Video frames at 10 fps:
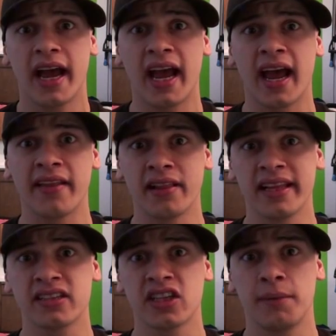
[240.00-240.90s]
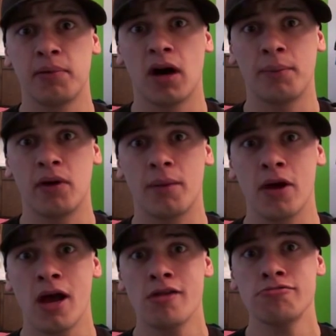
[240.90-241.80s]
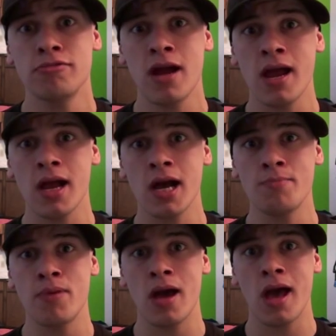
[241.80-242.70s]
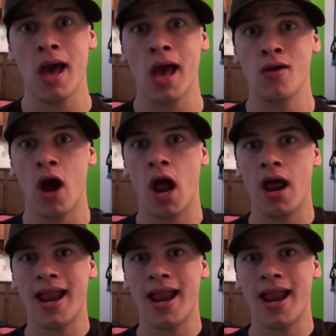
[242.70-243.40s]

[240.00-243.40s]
And the link's gonna pop up right about